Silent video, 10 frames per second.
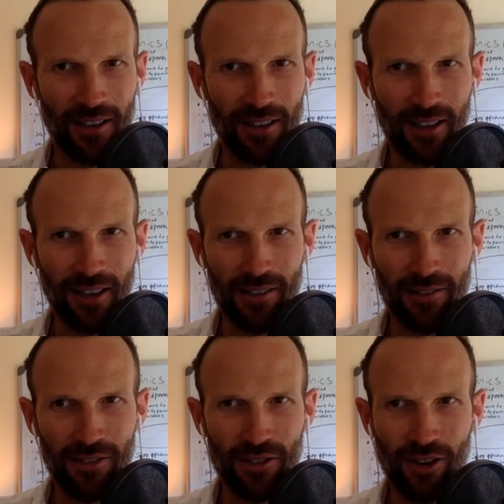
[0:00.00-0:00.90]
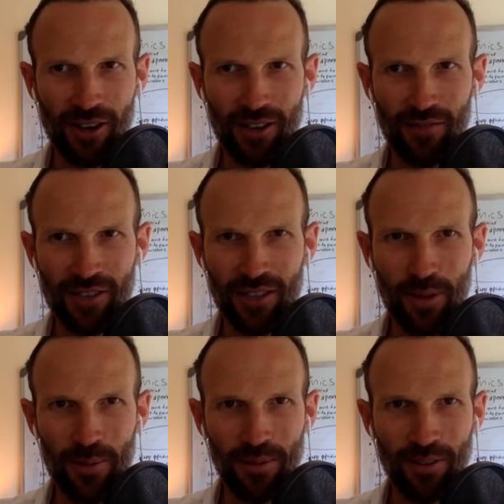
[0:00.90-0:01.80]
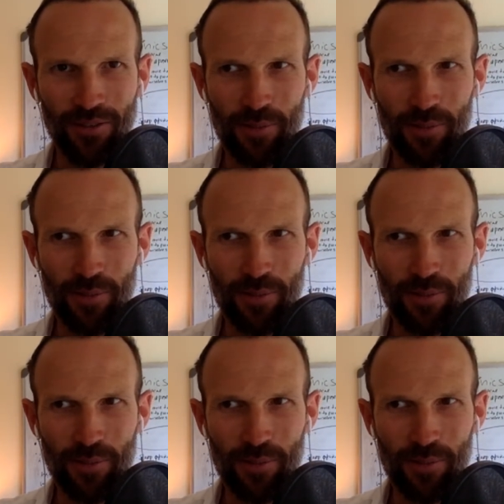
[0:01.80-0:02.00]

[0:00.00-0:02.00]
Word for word: if you're trying to convince people of the